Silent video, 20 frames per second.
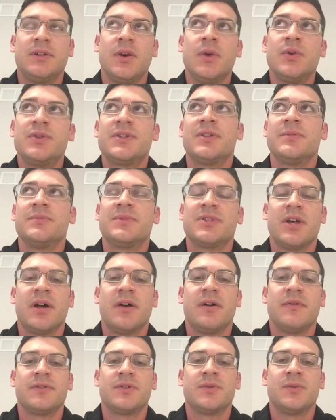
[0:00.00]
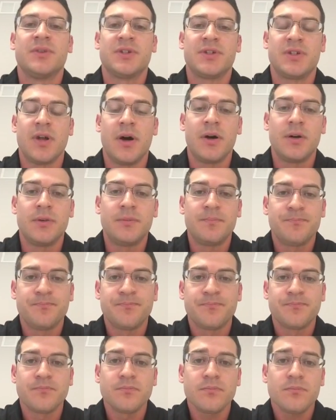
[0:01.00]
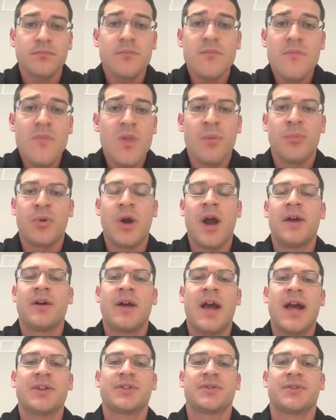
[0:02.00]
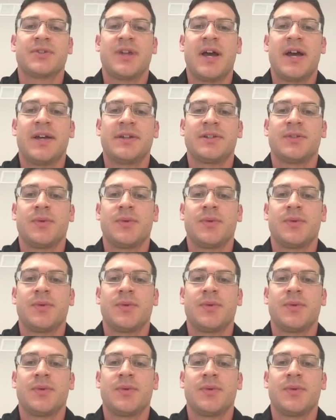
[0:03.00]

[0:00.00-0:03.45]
dose themselves with salt prior to exercise?